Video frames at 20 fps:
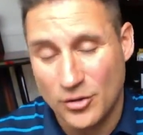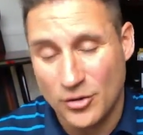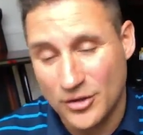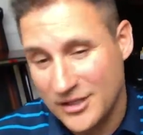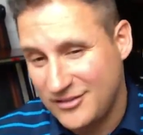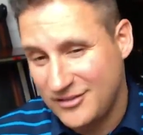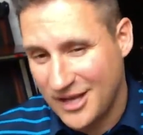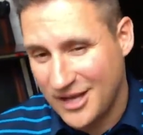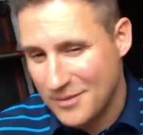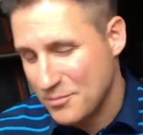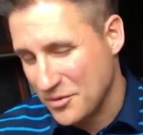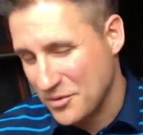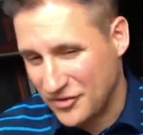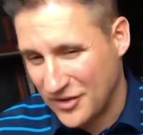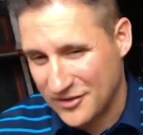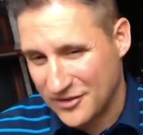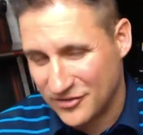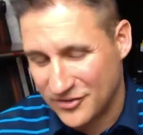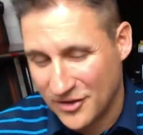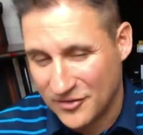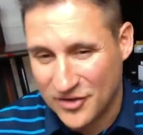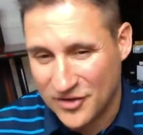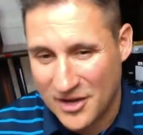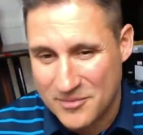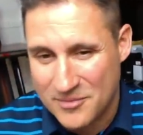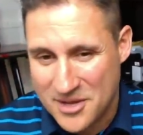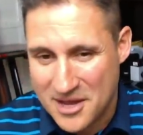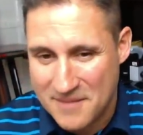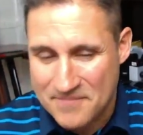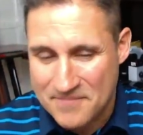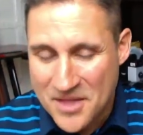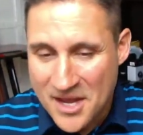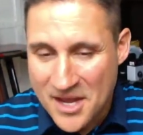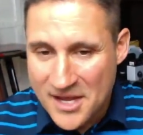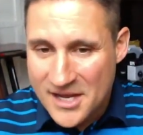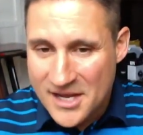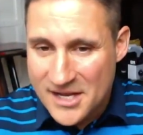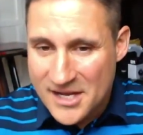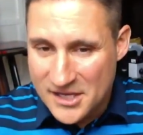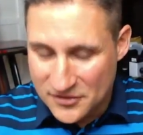Only 10% of stuff's IBM
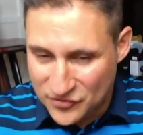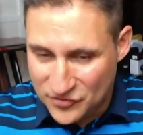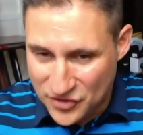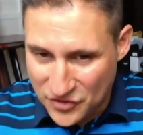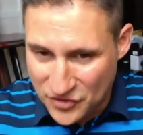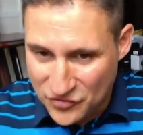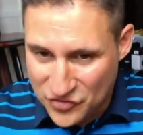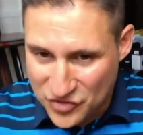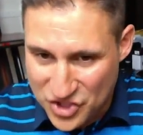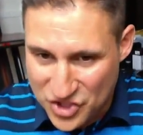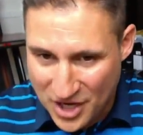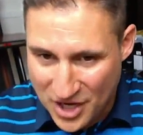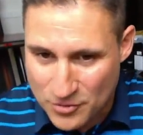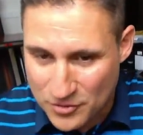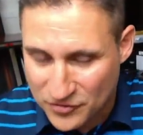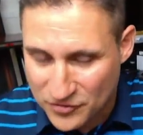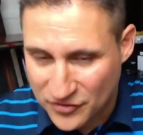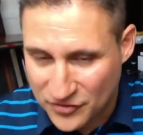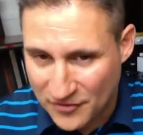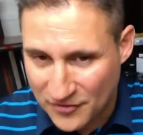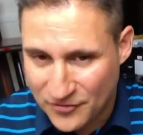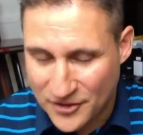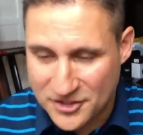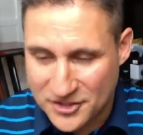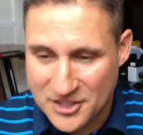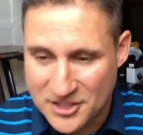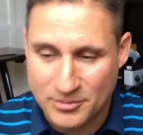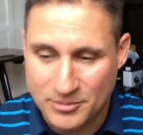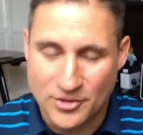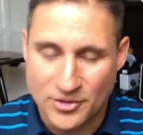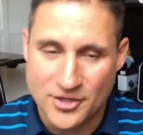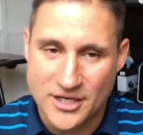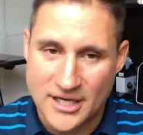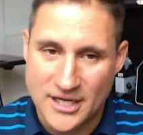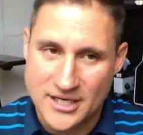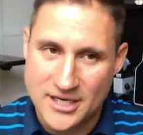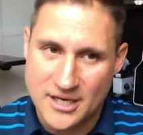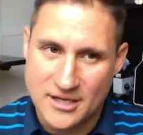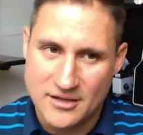is just general stuff on deep learning.